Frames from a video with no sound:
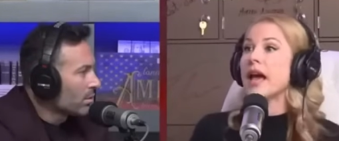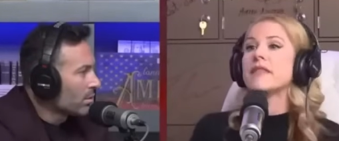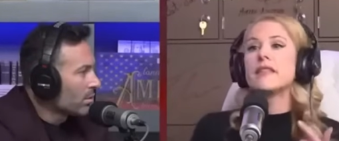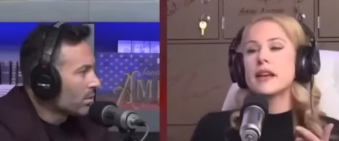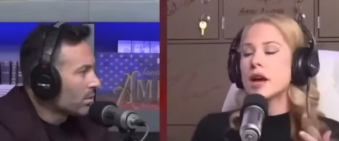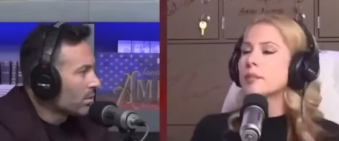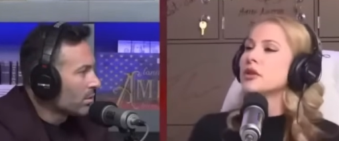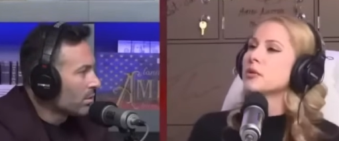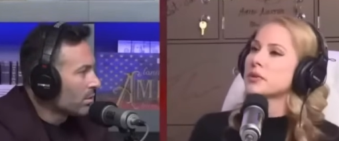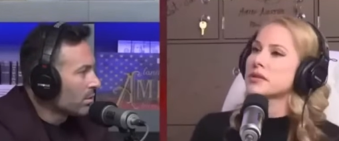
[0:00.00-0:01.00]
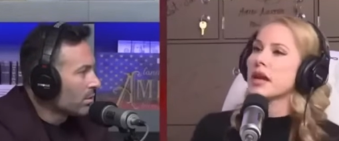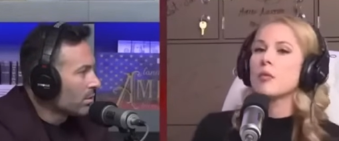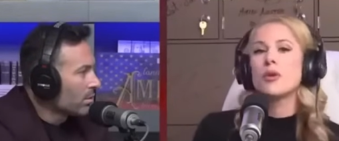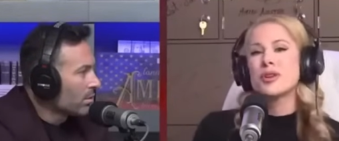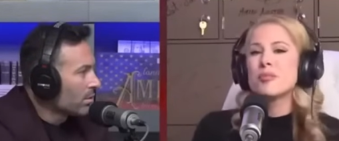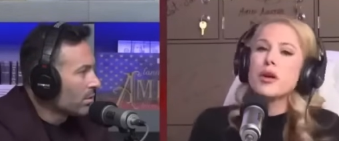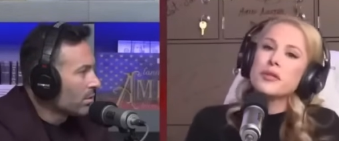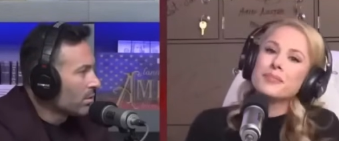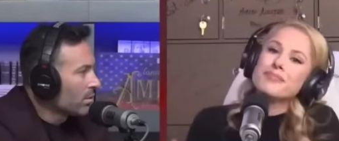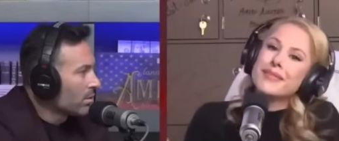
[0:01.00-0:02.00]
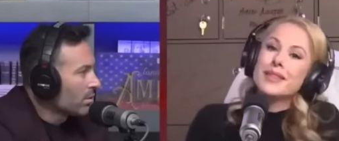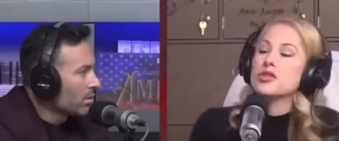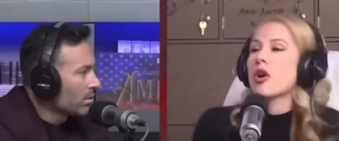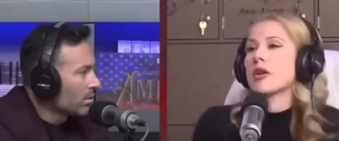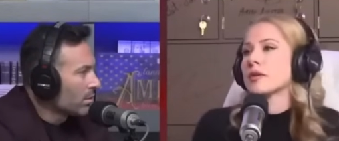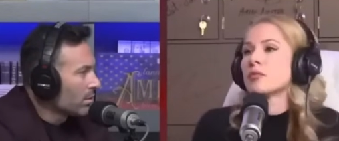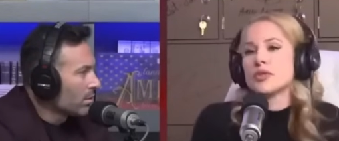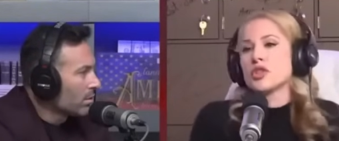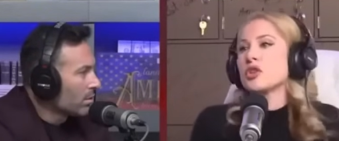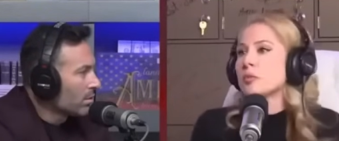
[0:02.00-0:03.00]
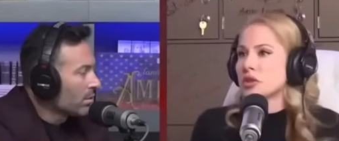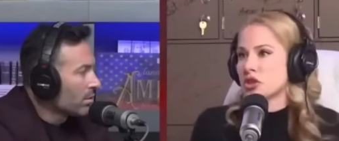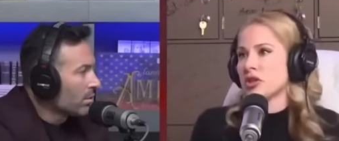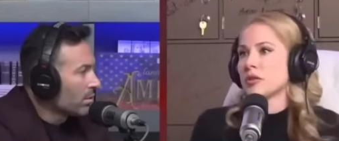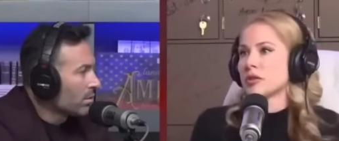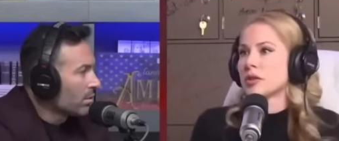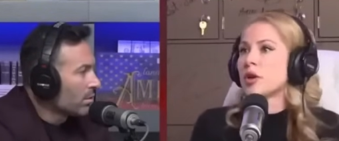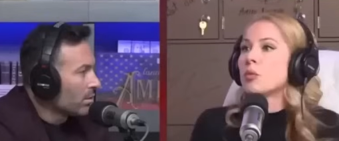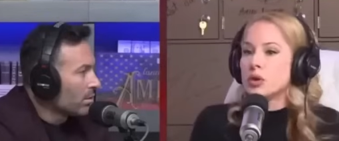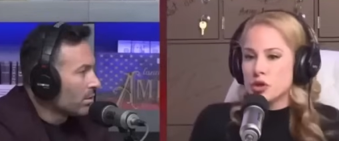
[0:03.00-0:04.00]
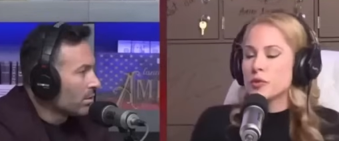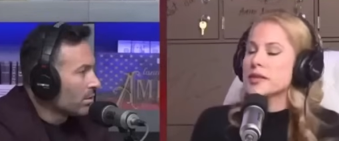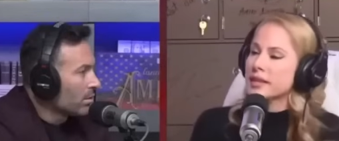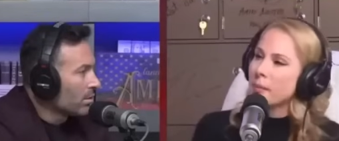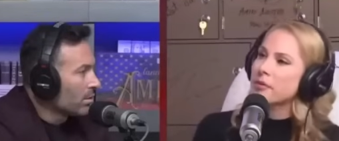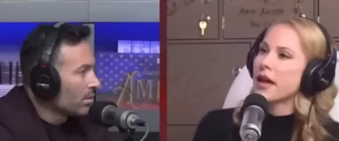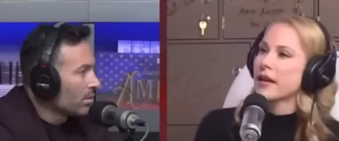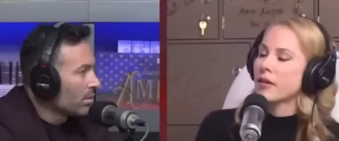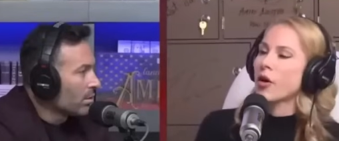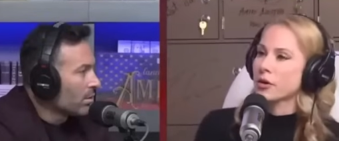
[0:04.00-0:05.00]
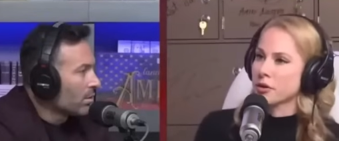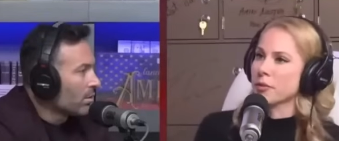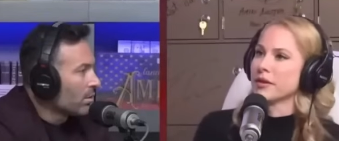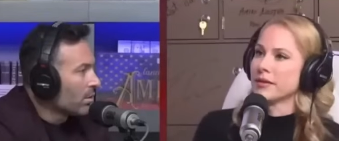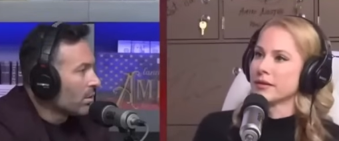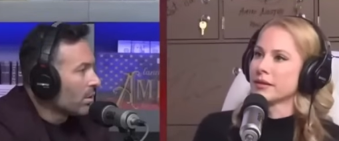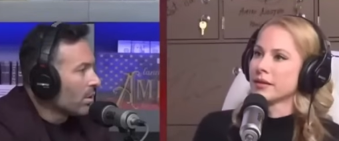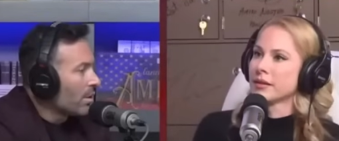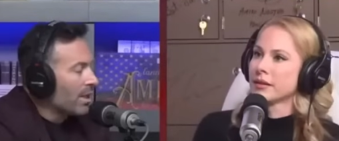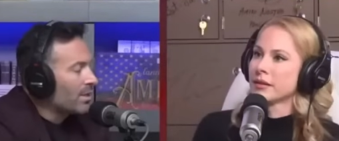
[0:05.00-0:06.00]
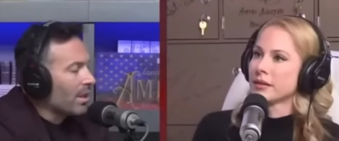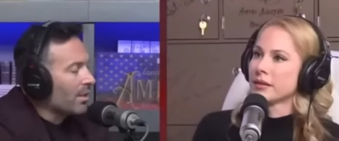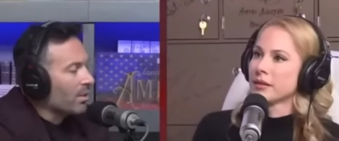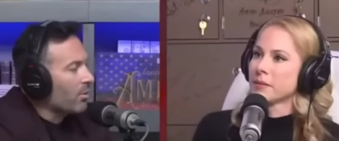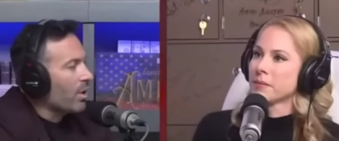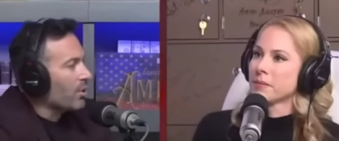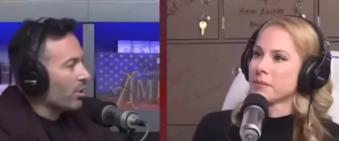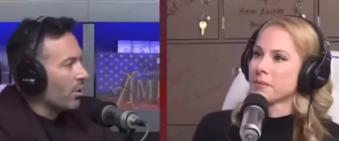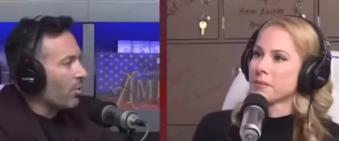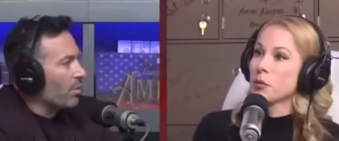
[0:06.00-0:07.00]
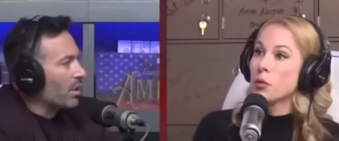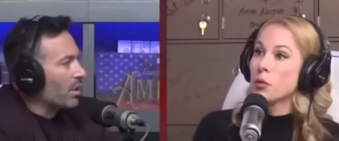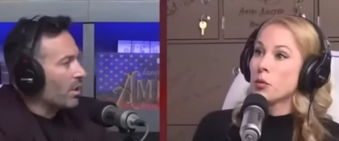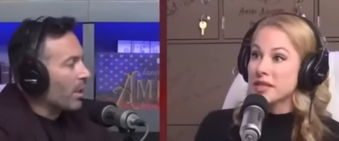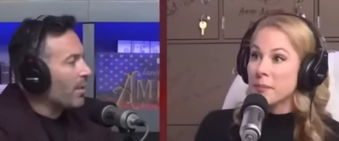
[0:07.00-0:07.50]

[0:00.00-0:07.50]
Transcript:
Speaker 1: And then they come to you and say, well, your mother, sorry, was a human shield. Would you accept that argument?
Speaker 2: That's not the question, though. Would you